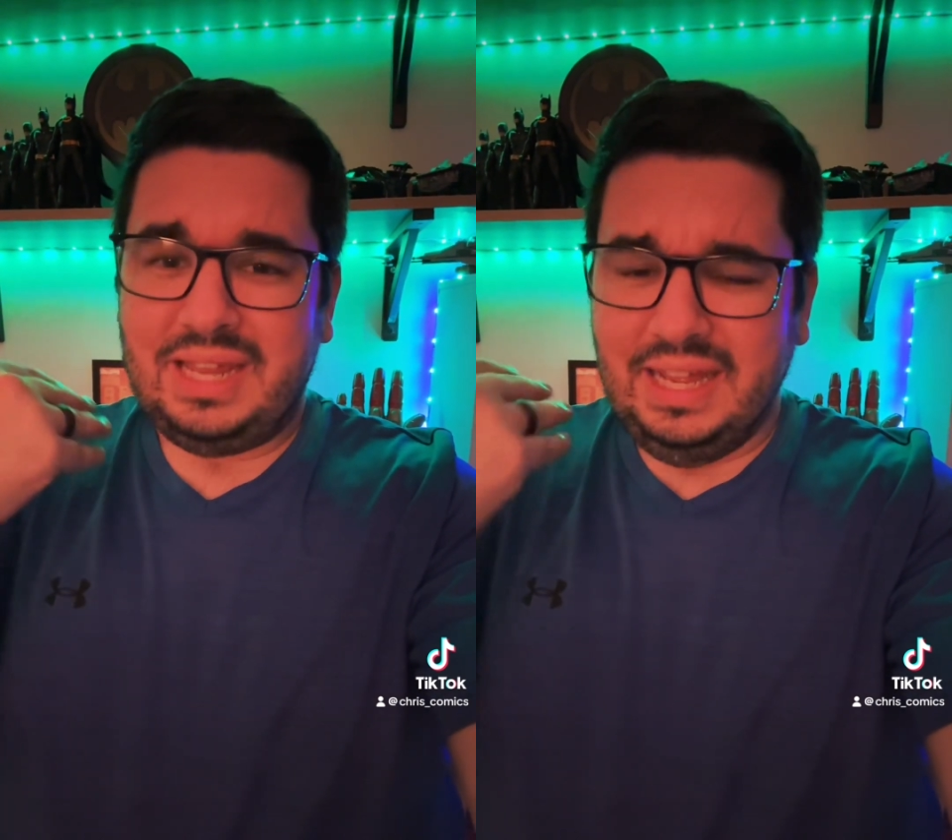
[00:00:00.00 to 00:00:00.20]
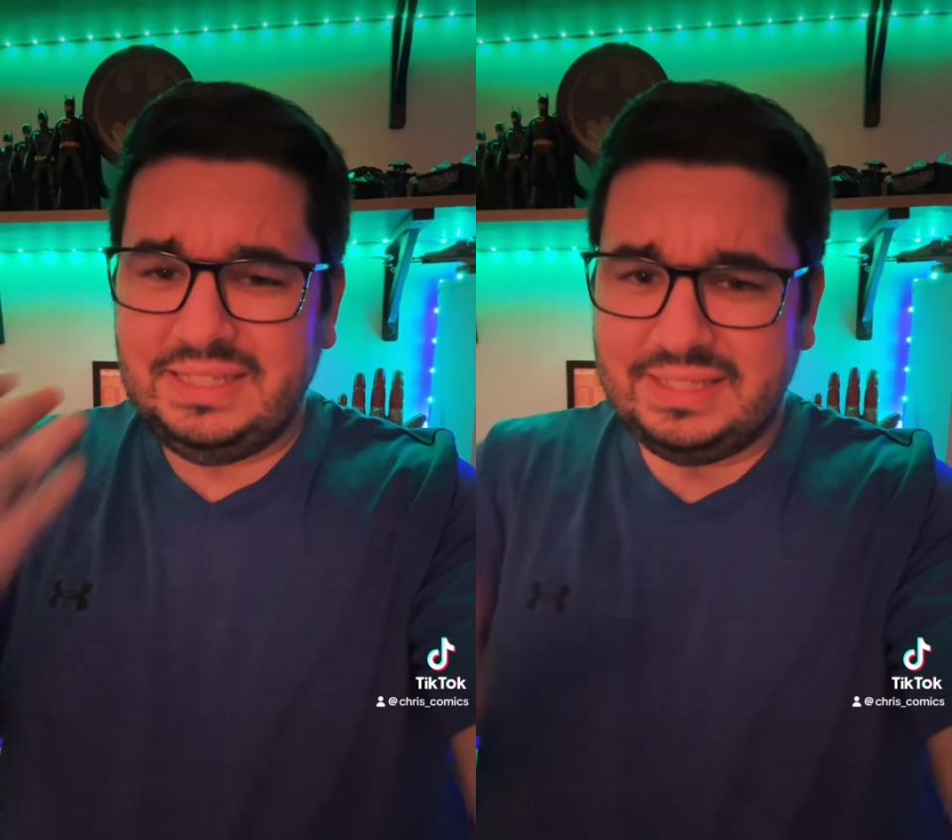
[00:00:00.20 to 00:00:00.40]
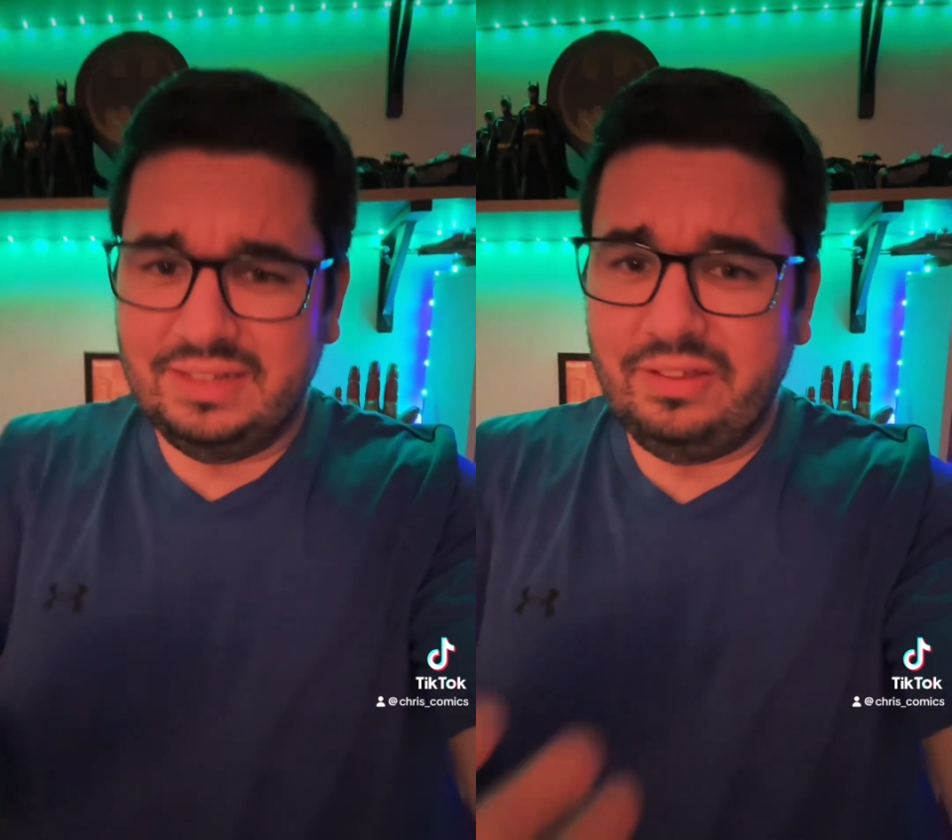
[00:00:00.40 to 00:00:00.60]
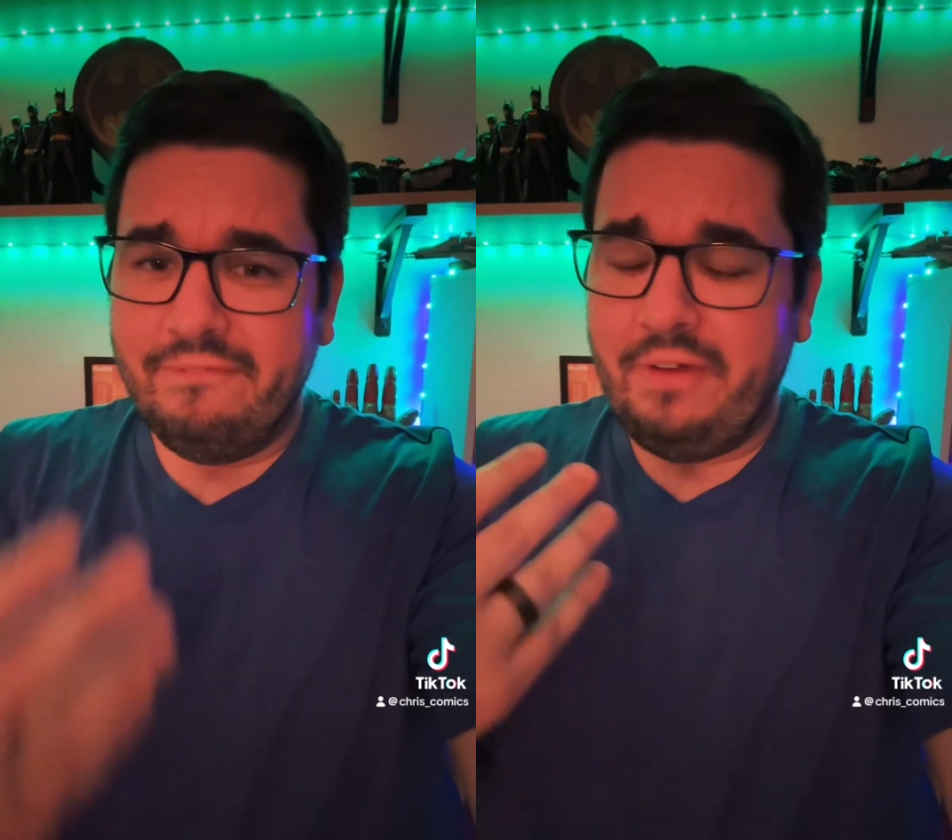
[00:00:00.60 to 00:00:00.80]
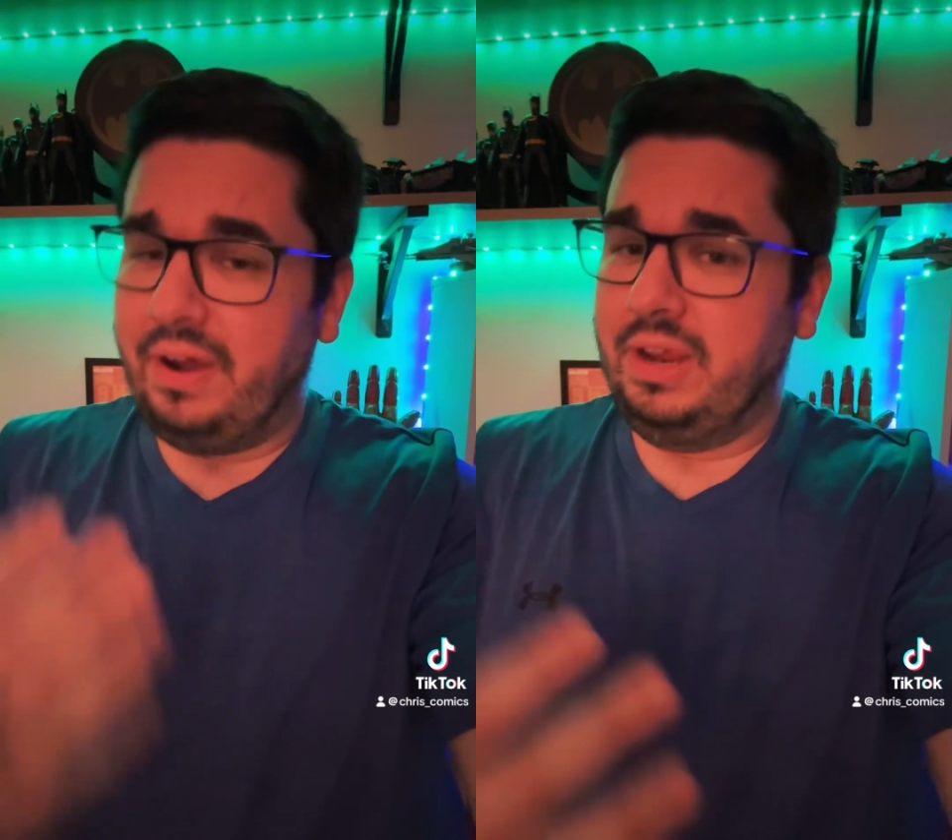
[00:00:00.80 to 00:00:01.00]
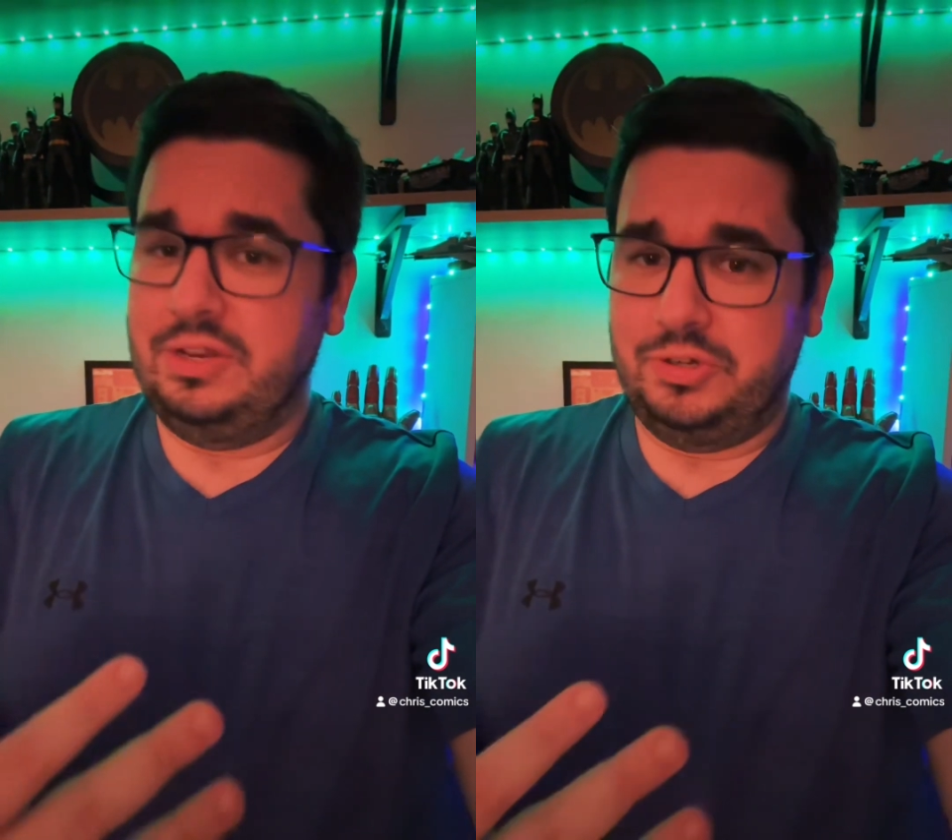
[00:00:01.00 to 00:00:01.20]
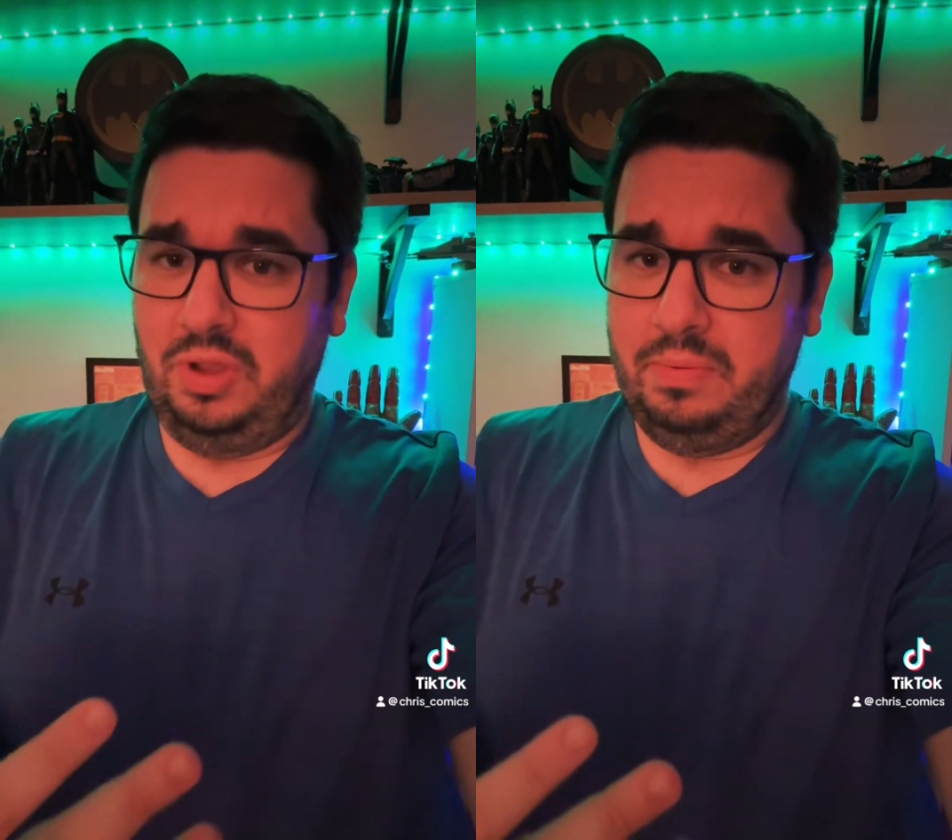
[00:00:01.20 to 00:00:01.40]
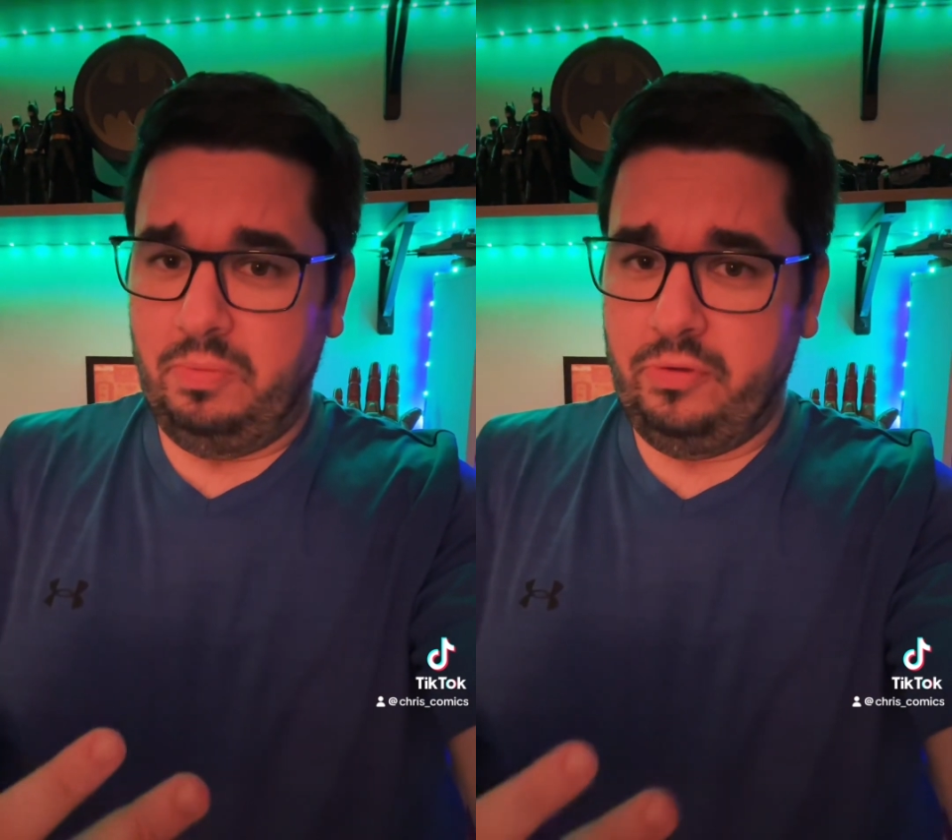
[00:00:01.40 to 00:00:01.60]
it's still a very
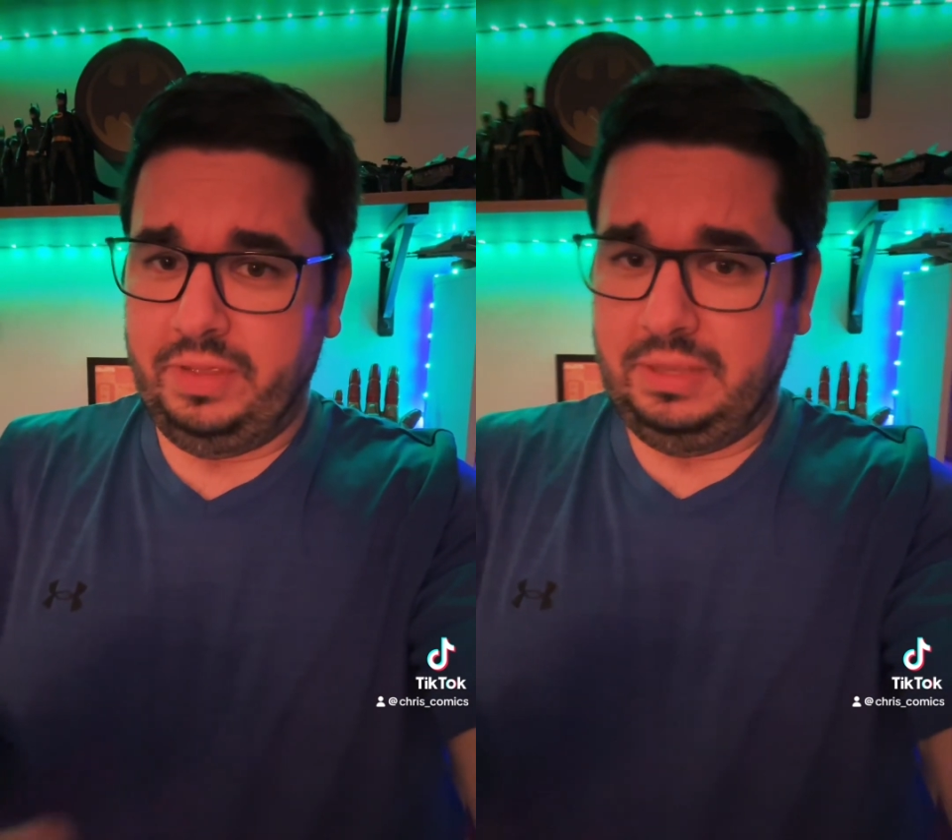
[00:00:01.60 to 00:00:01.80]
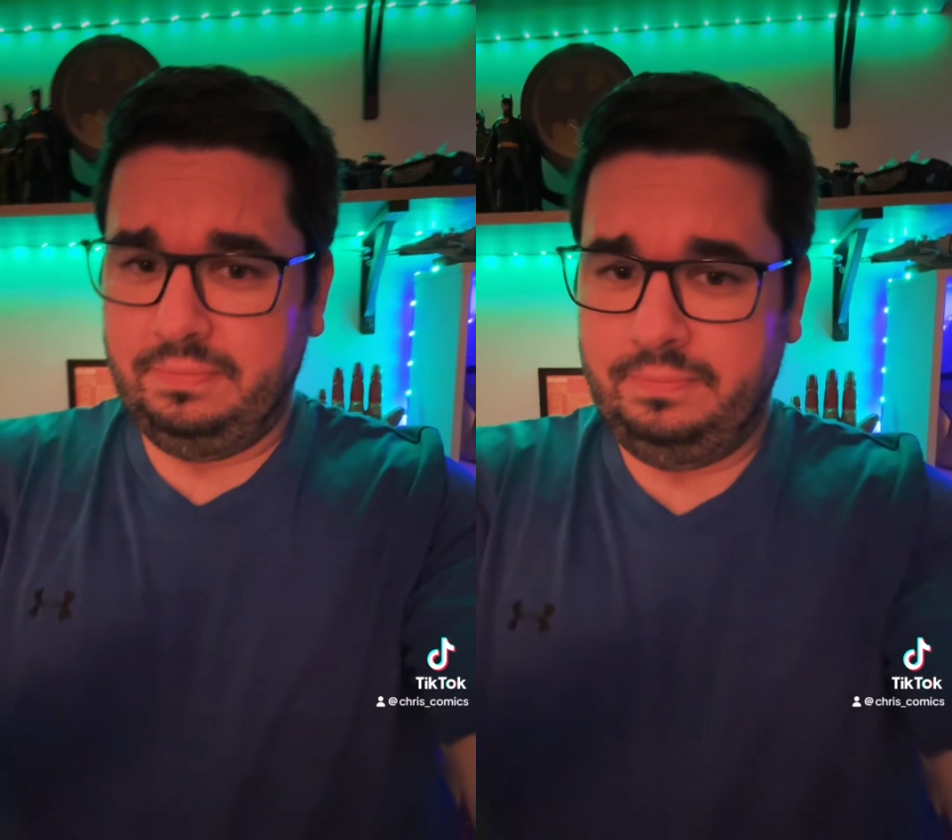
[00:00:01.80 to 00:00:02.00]
enjoyable movie.